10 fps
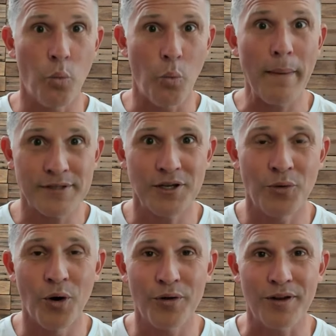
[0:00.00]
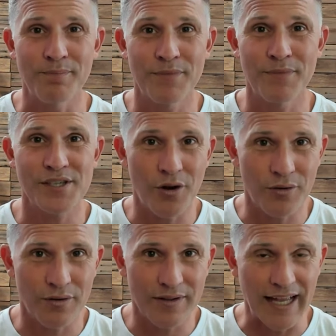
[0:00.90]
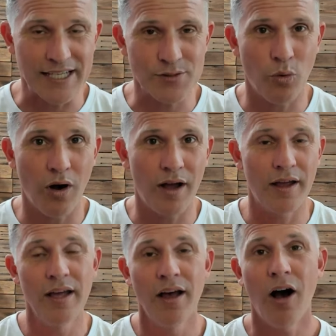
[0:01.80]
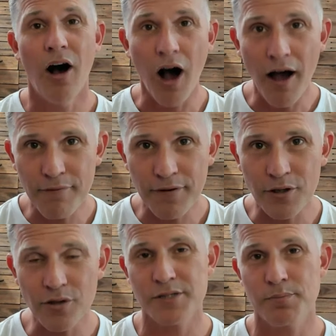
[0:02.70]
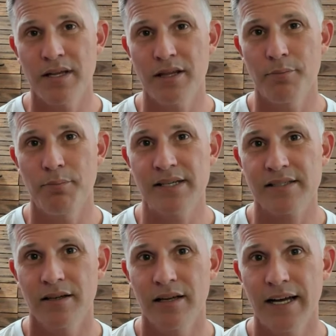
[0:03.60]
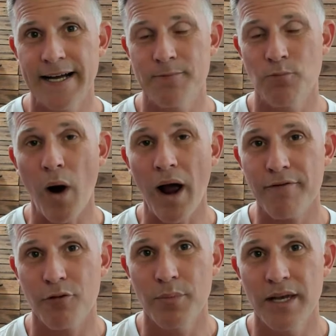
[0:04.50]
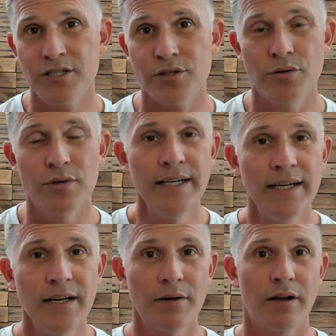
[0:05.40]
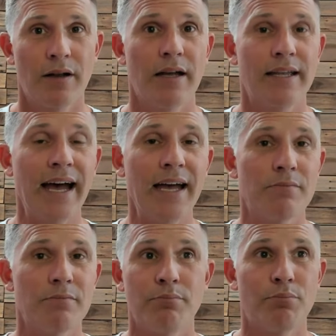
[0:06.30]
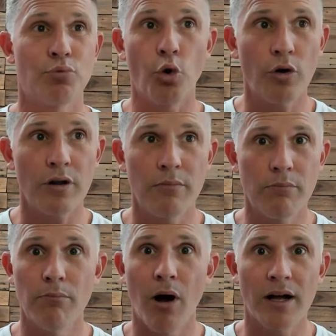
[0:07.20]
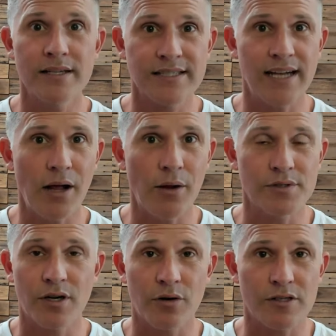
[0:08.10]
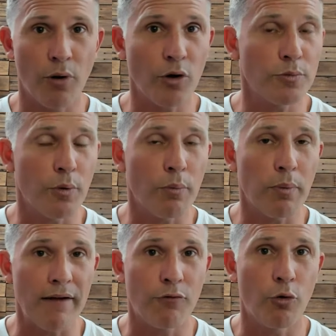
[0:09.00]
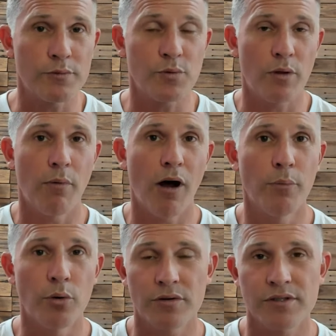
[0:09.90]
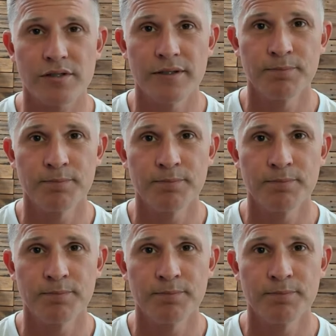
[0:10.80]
absolutely worth it. So that's why I feel it's been the best way for me to, again, broaden my sales across multiple platforms with my books.